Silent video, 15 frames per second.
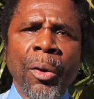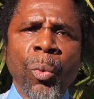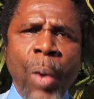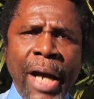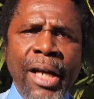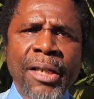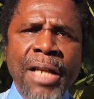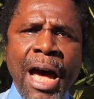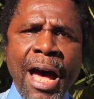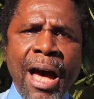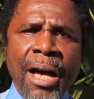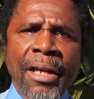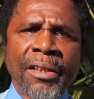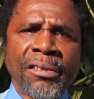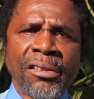
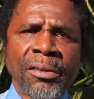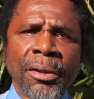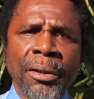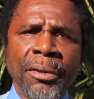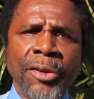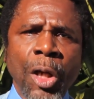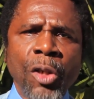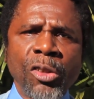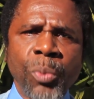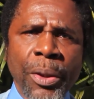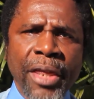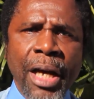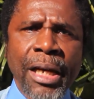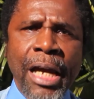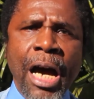recognize those
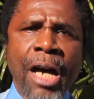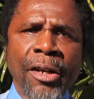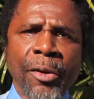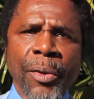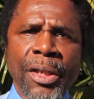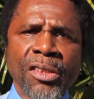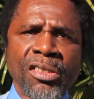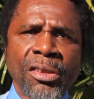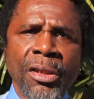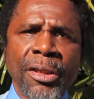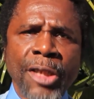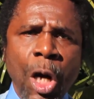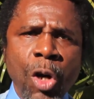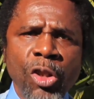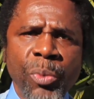within Congress,
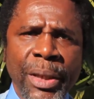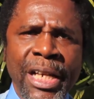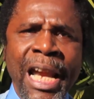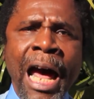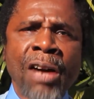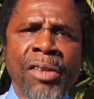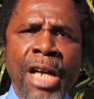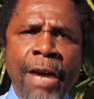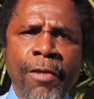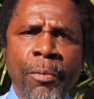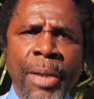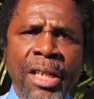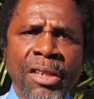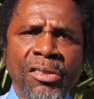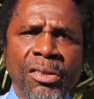those within our
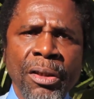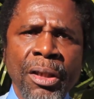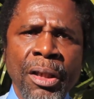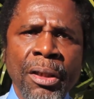governments,